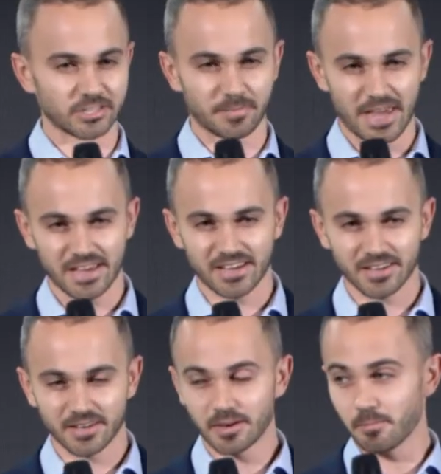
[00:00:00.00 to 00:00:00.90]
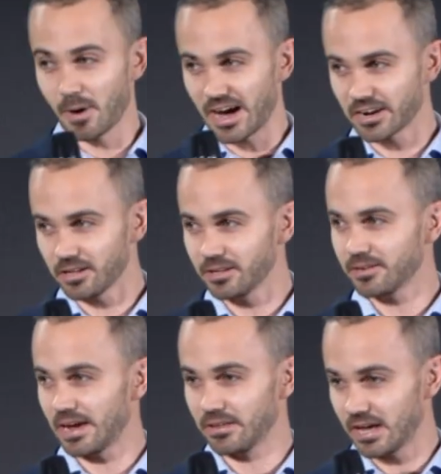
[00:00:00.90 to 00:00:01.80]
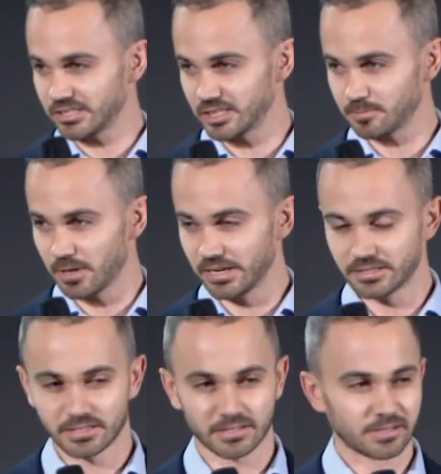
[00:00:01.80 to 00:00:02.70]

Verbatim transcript: make, model, and license plate.